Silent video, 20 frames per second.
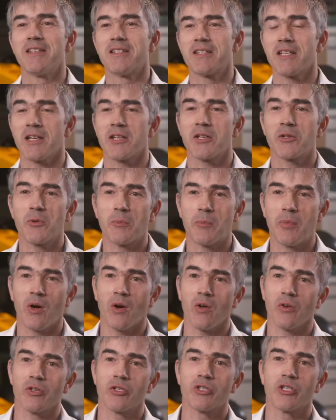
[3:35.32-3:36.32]
Technical
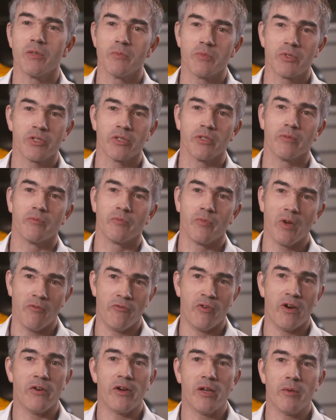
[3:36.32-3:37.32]
partnerships are, are
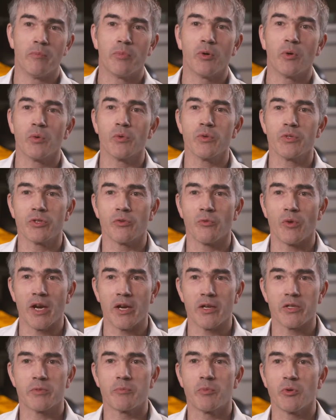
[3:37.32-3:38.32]
very important to
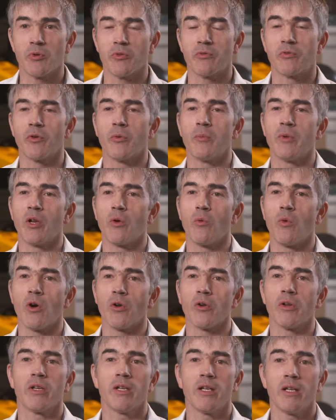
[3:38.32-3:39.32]
Renault Sport Formula
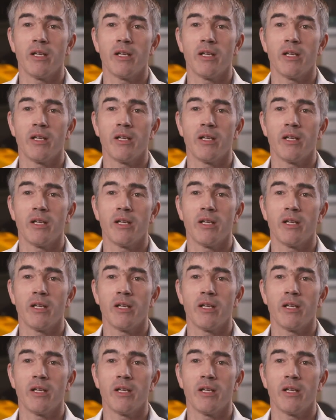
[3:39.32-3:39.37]
One